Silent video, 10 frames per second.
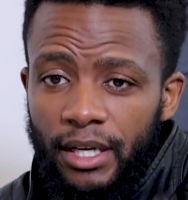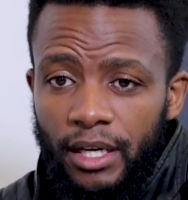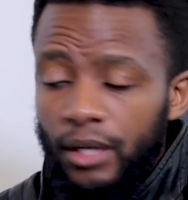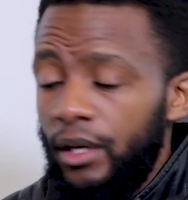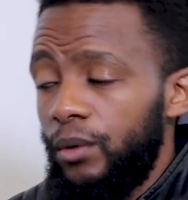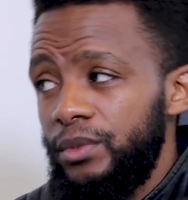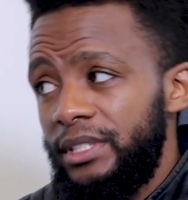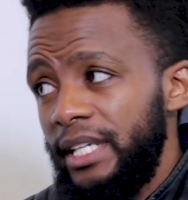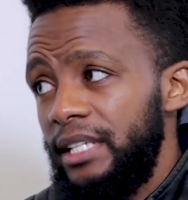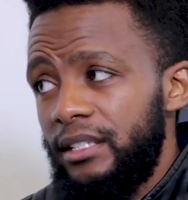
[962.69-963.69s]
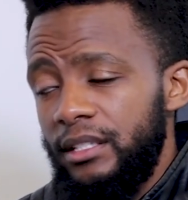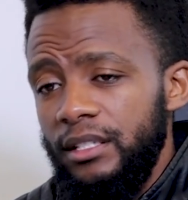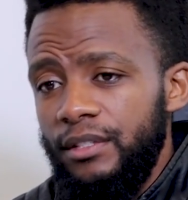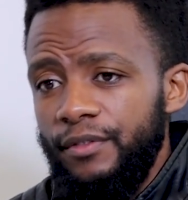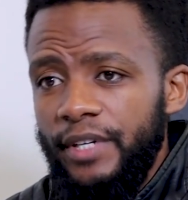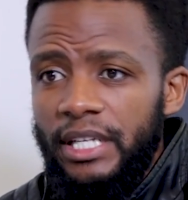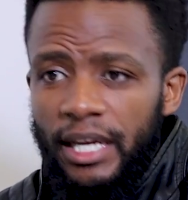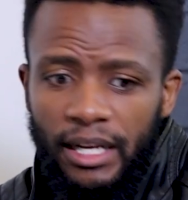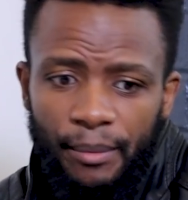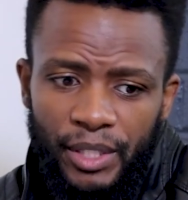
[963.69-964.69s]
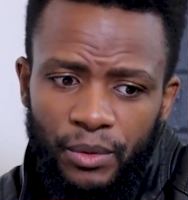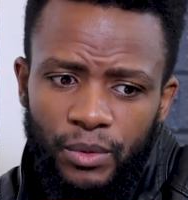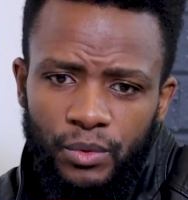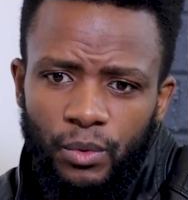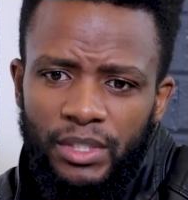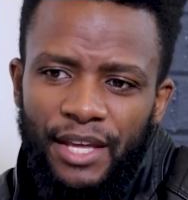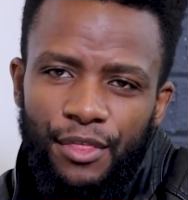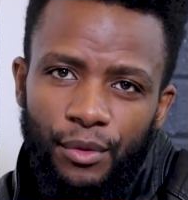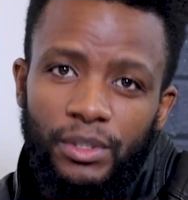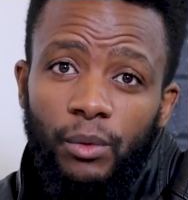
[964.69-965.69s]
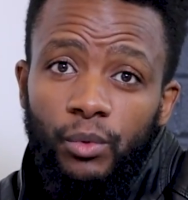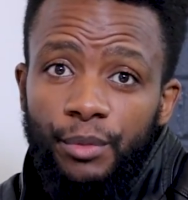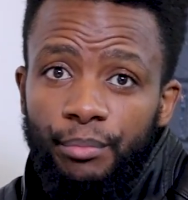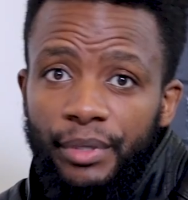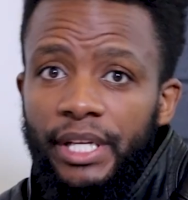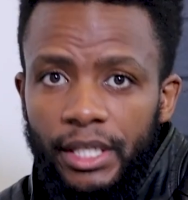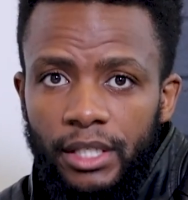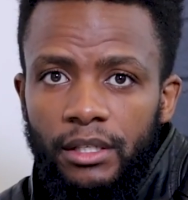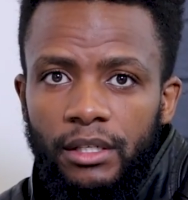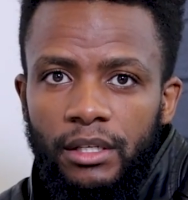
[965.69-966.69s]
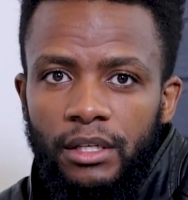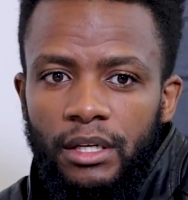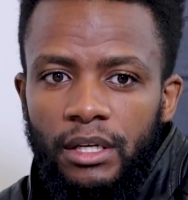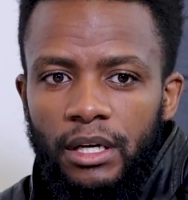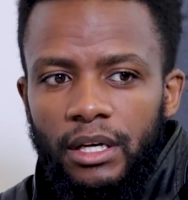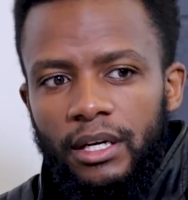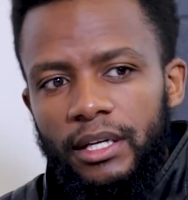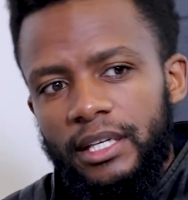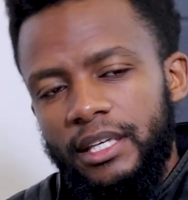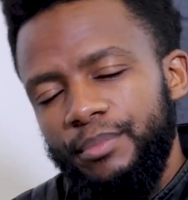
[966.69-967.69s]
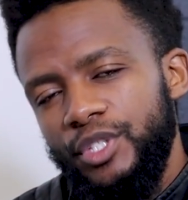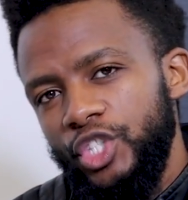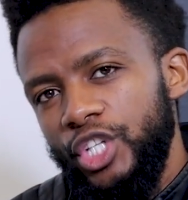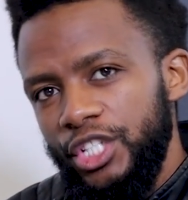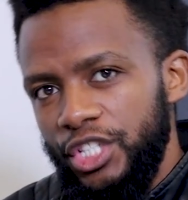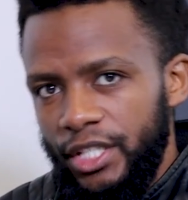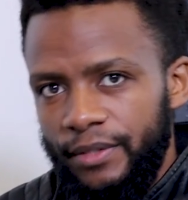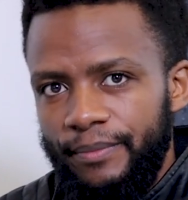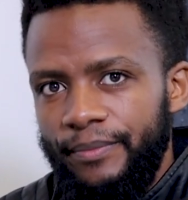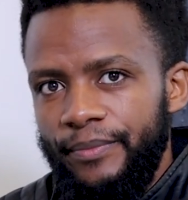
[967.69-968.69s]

I would say it's very dynamic, because what I thought I would bring keeps changing.